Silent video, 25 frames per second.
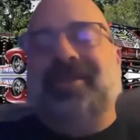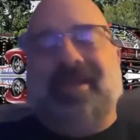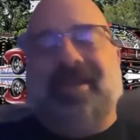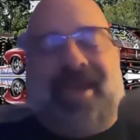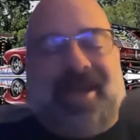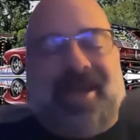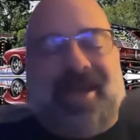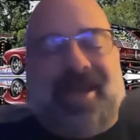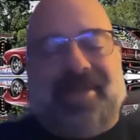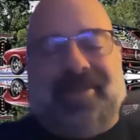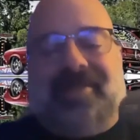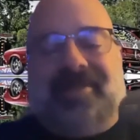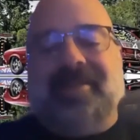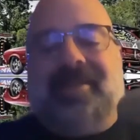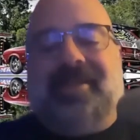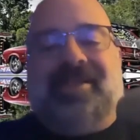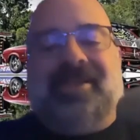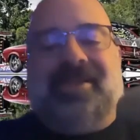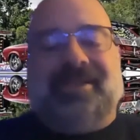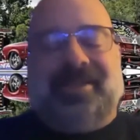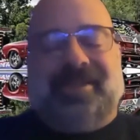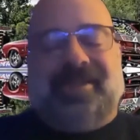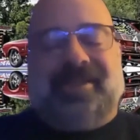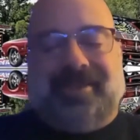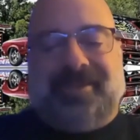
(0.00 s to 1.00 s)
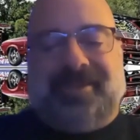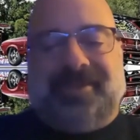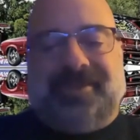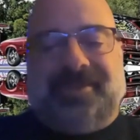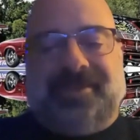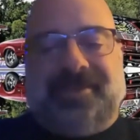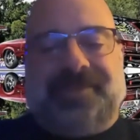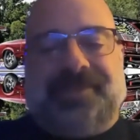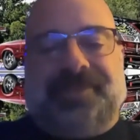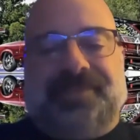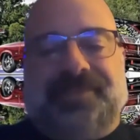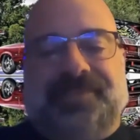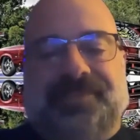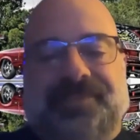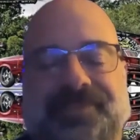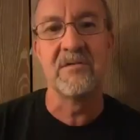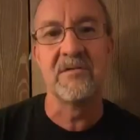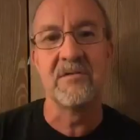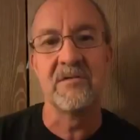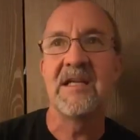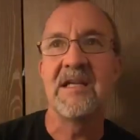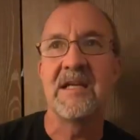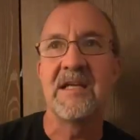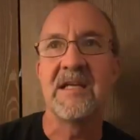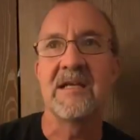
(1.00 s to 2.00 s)
Yeah. And it's just information,
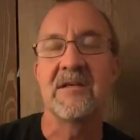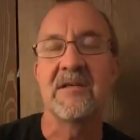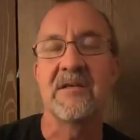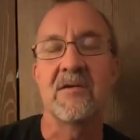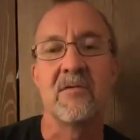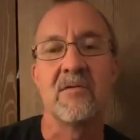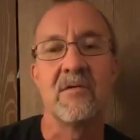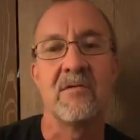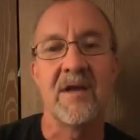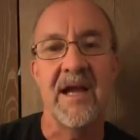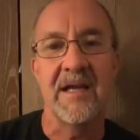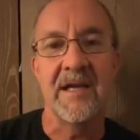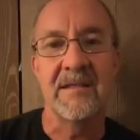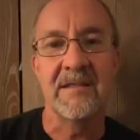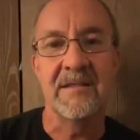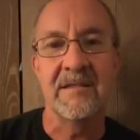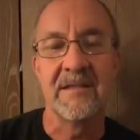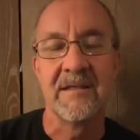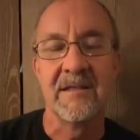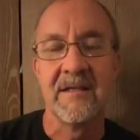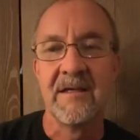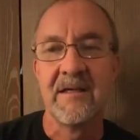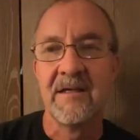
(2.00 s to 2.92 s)
getting it correct.